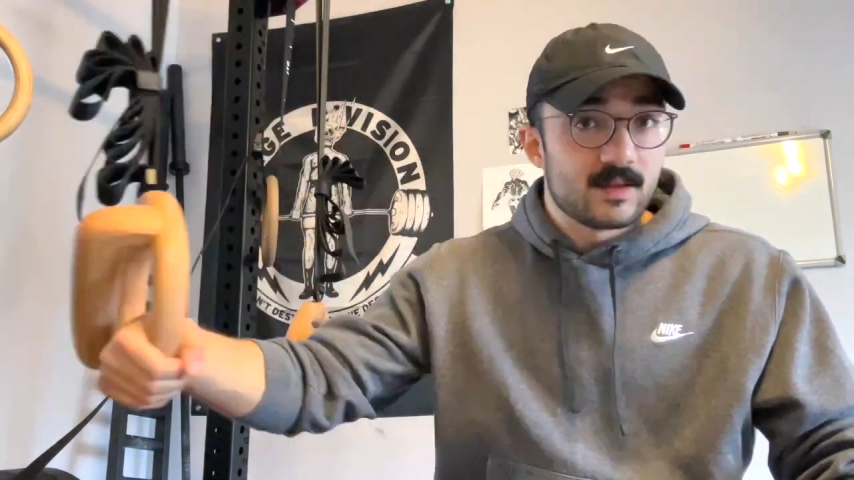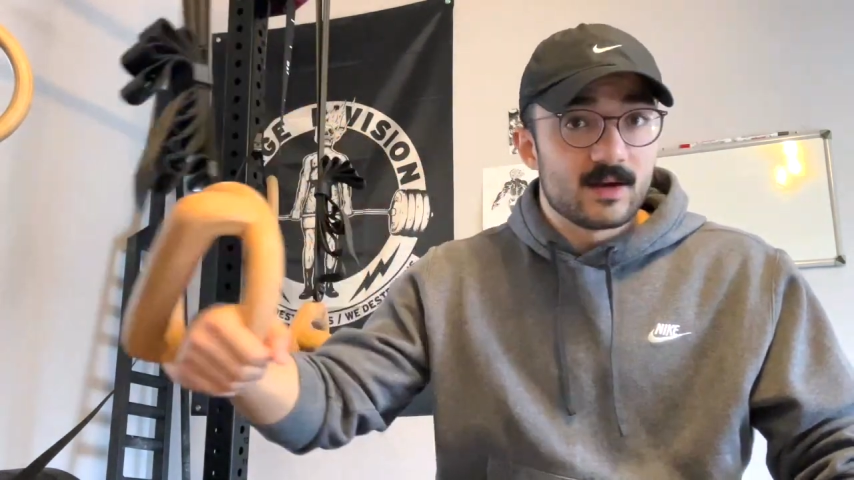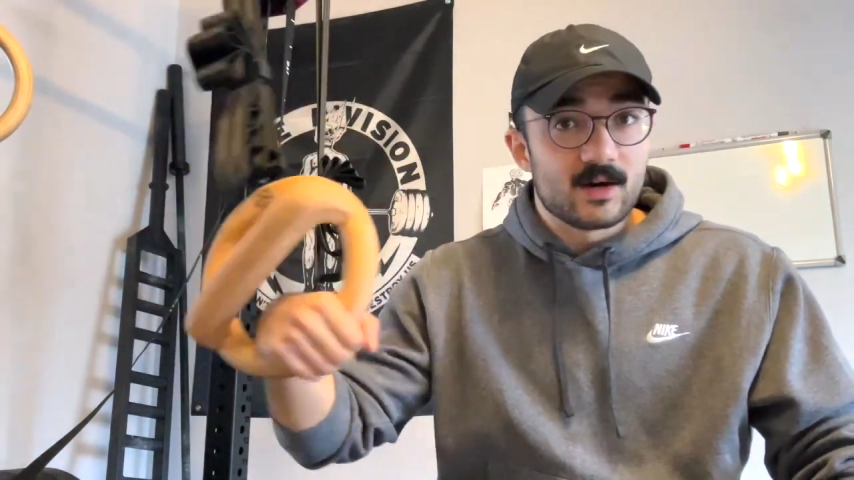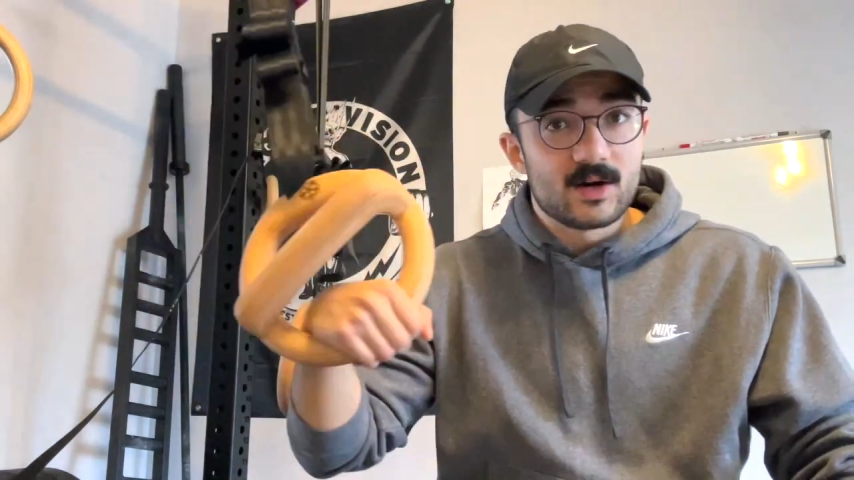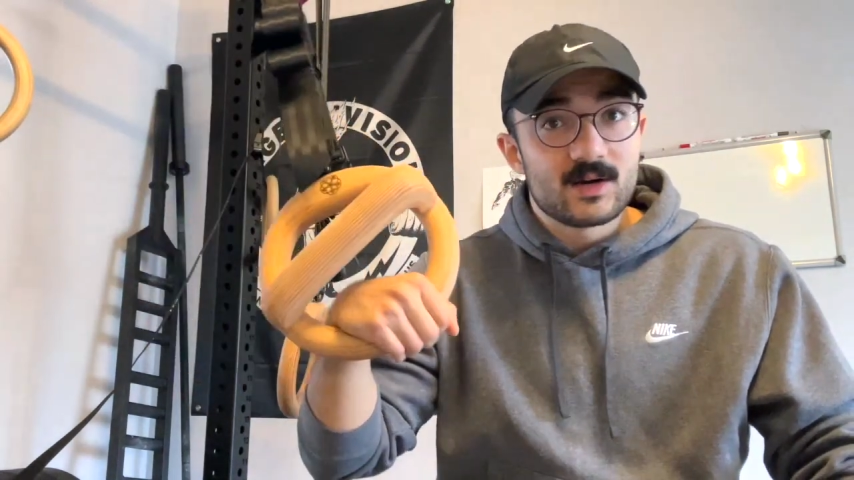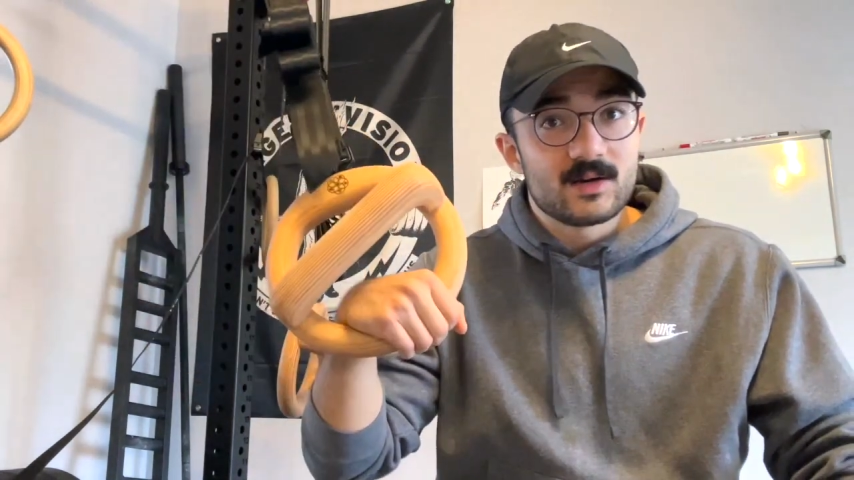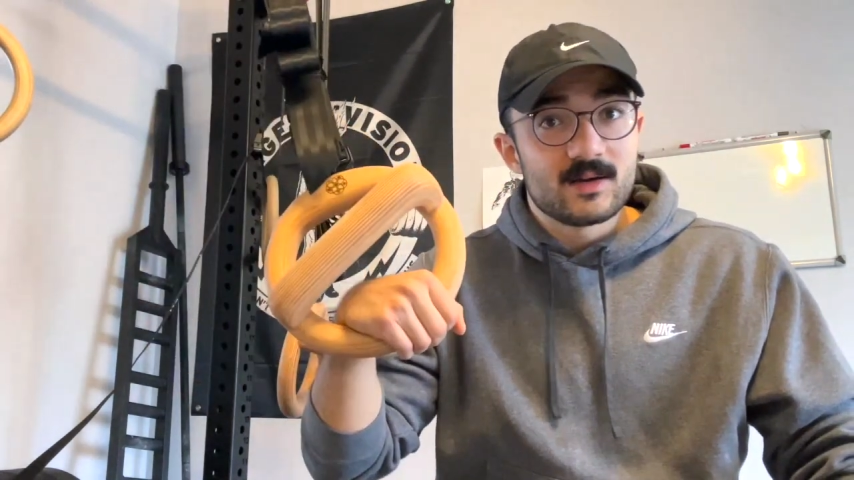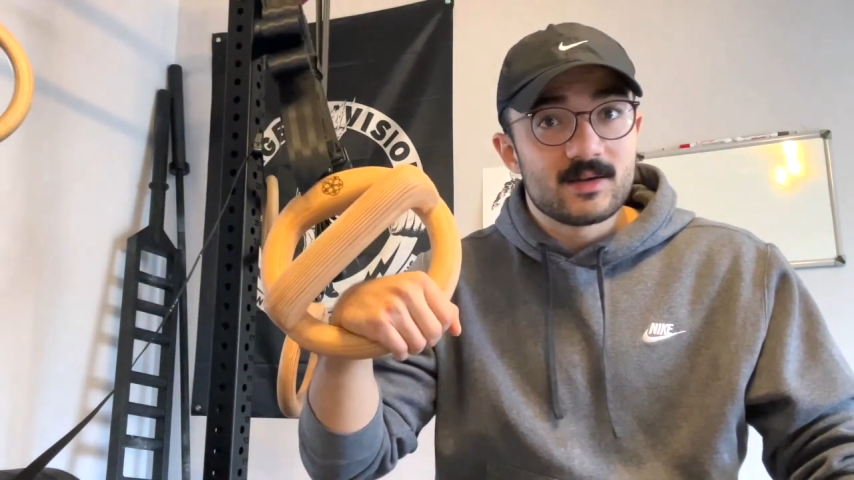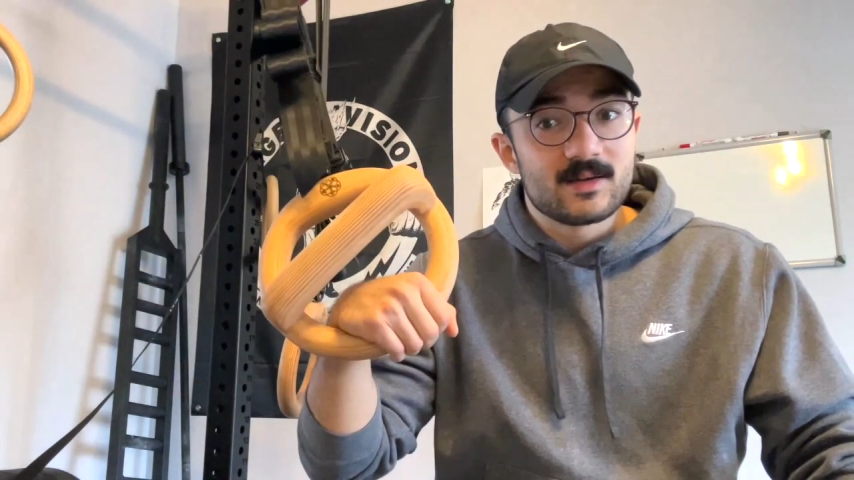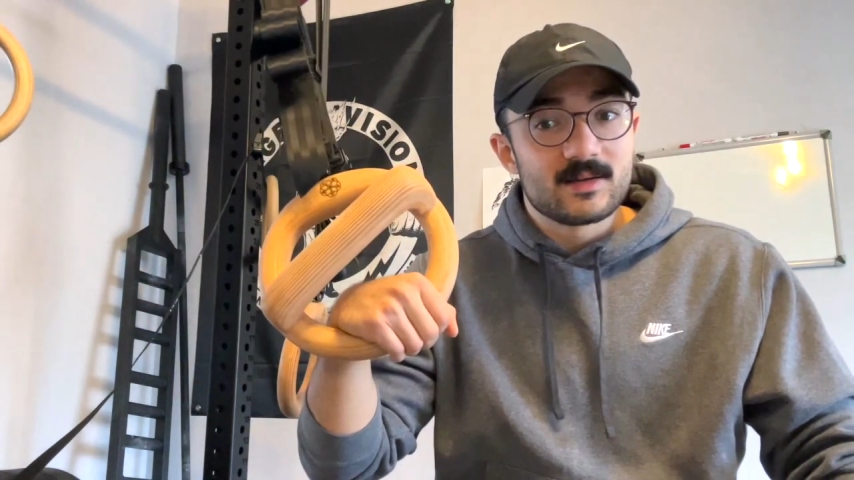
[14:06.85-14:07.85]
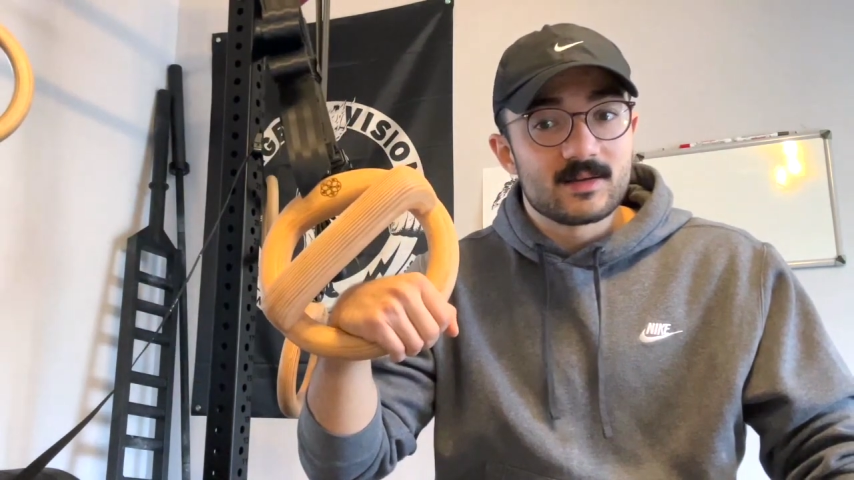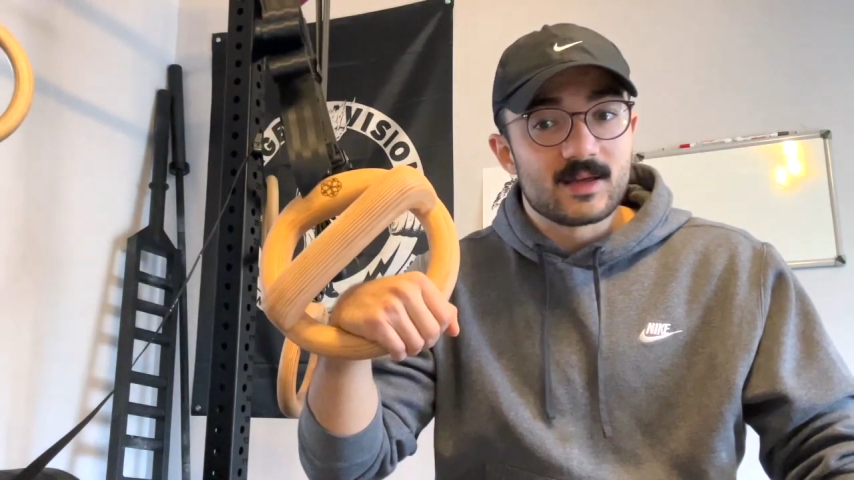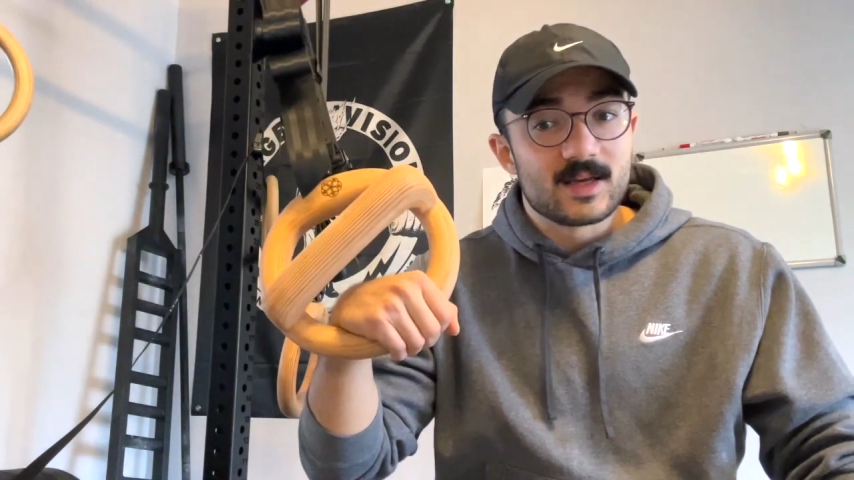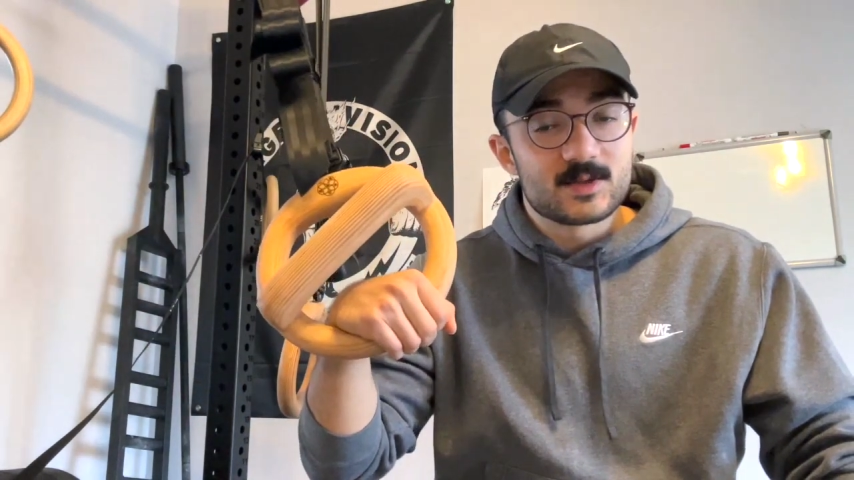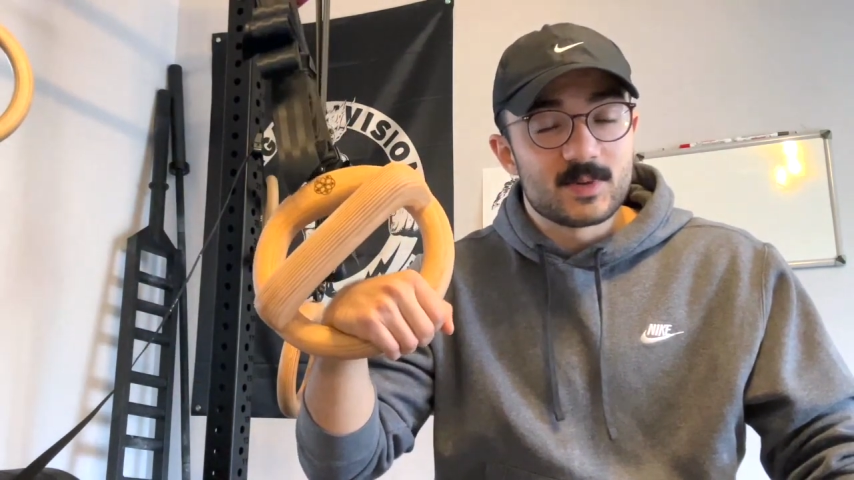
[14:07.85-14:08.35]
They are
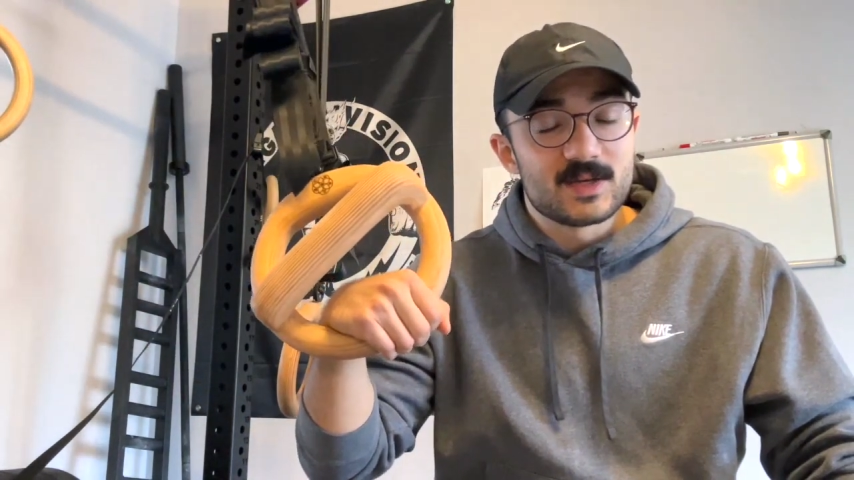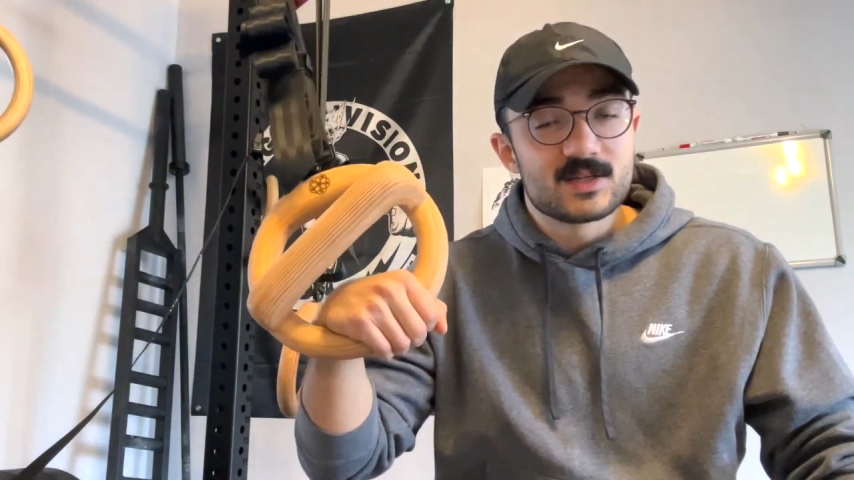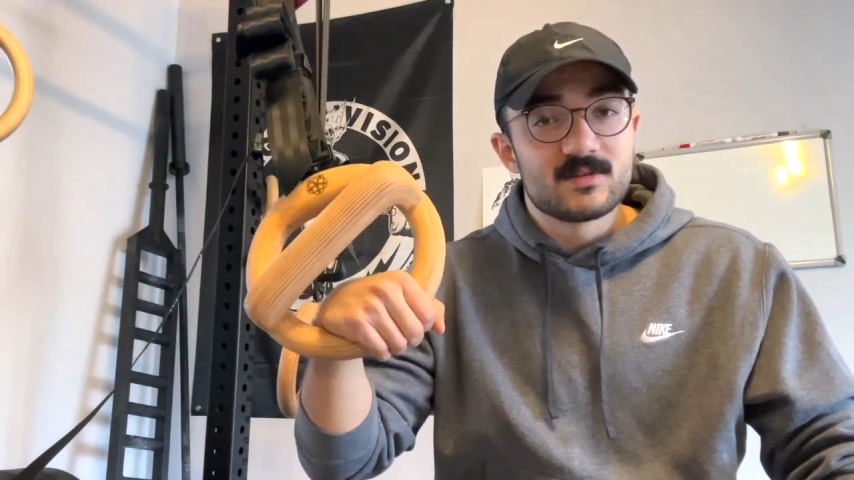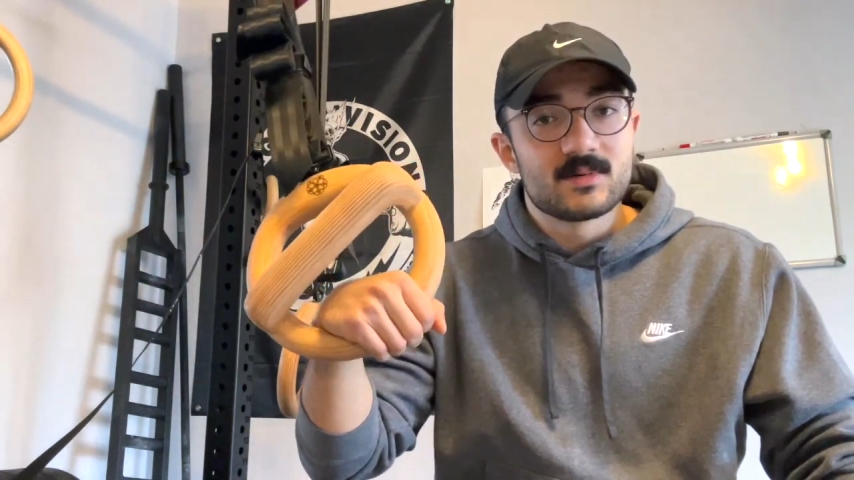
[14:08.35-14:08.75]
expensive,